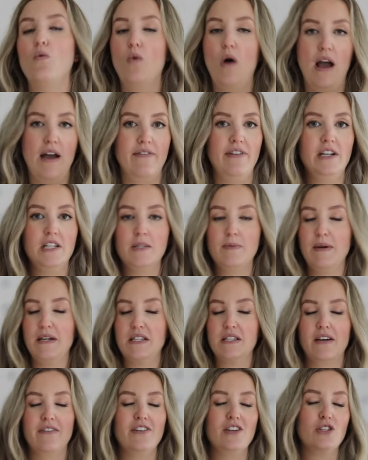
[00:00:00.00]

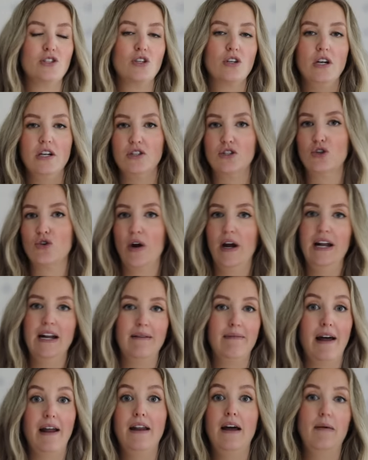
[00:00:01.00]
Evidence-based stuff is great.
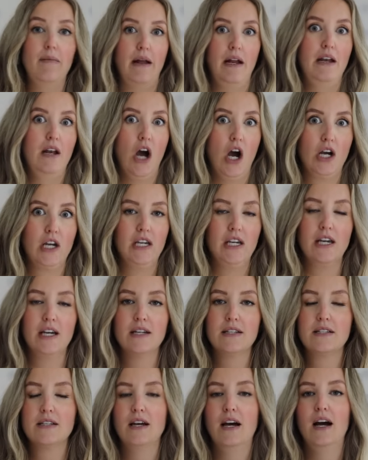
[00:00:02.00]
I'm not knocking
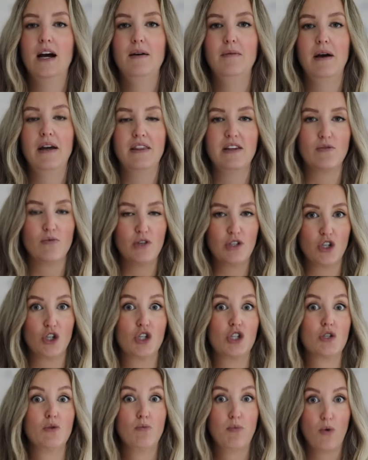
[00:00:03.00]
it. I think
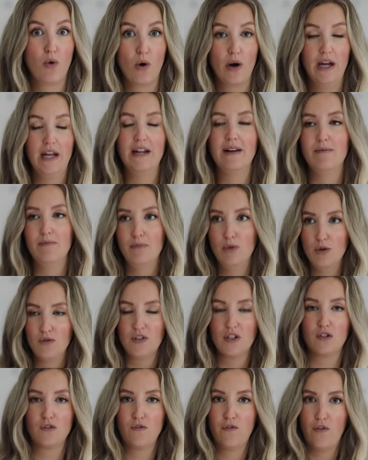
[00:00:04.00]
research is important. It
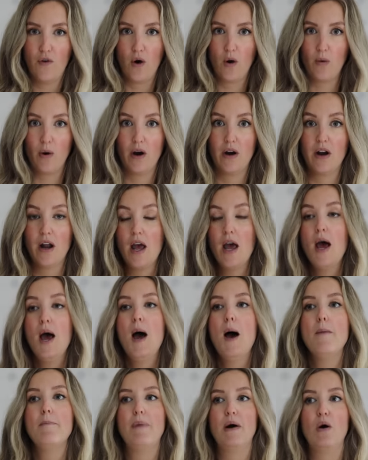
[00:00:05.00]
moves us forward.
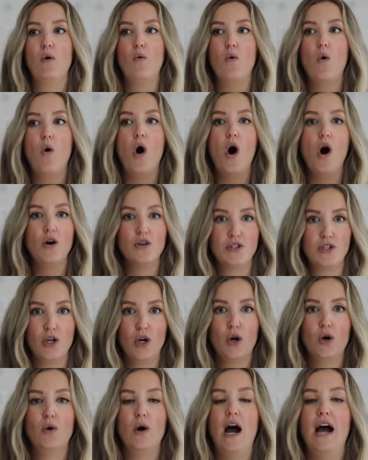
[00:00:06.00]
But
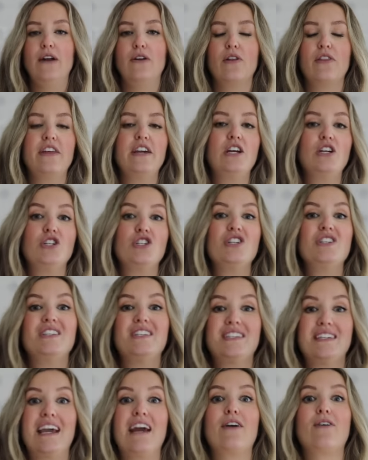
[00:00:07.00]
also, I don't think it should
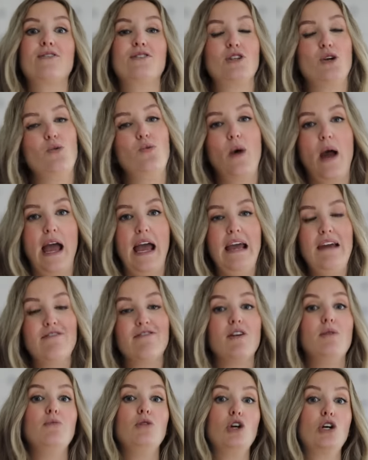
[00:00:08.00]
scare us away
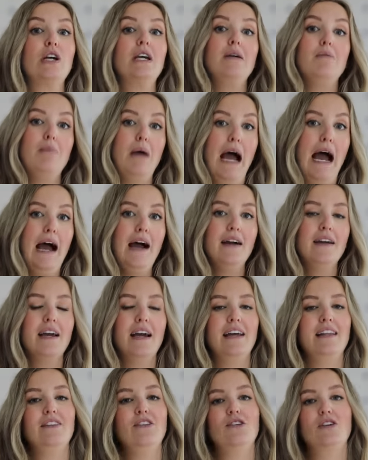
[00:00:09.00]
from looking back
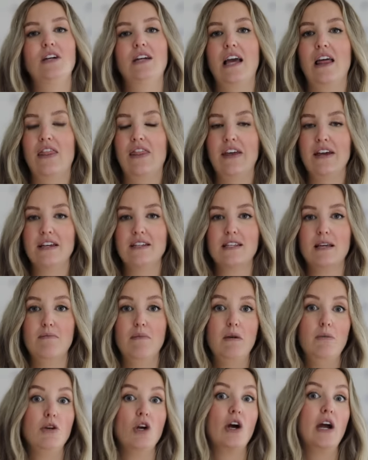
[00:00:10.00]
and looking at things that
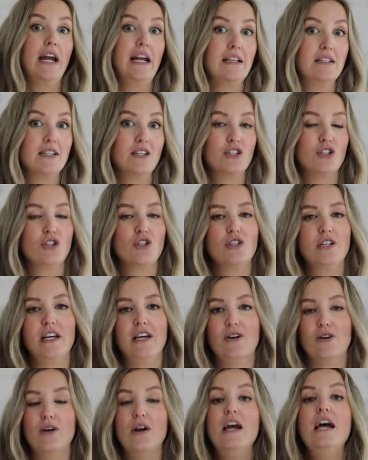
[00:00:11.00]
maybe our ancestors
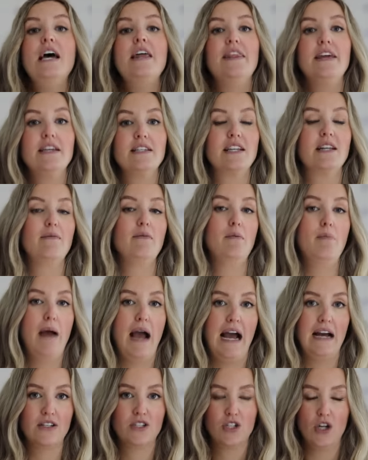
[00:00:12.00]
did, or things that have been
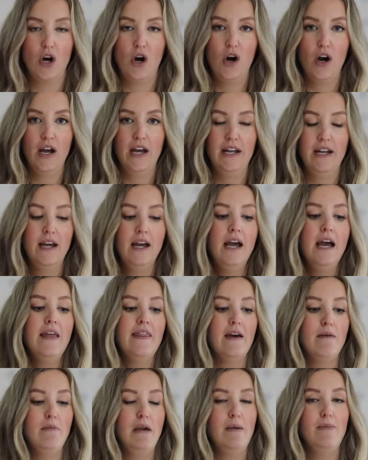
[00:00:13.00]
passed on
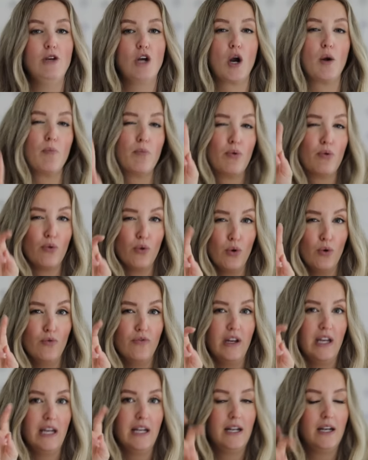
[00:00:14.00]
that maybe aren't
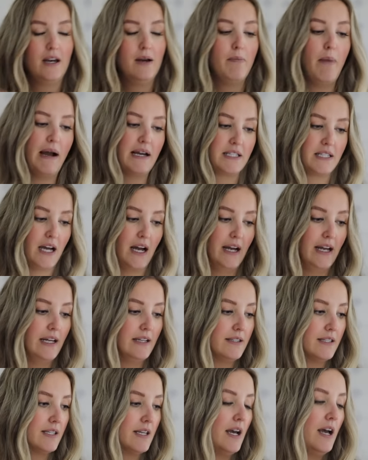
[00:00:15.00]
proven by
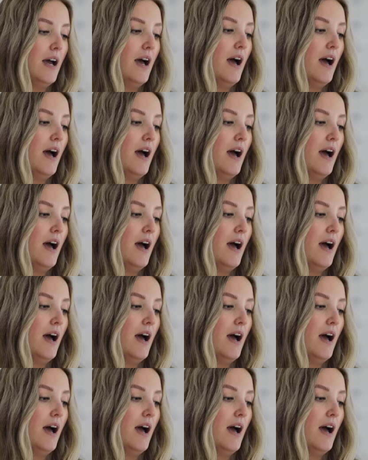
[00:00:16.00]
science.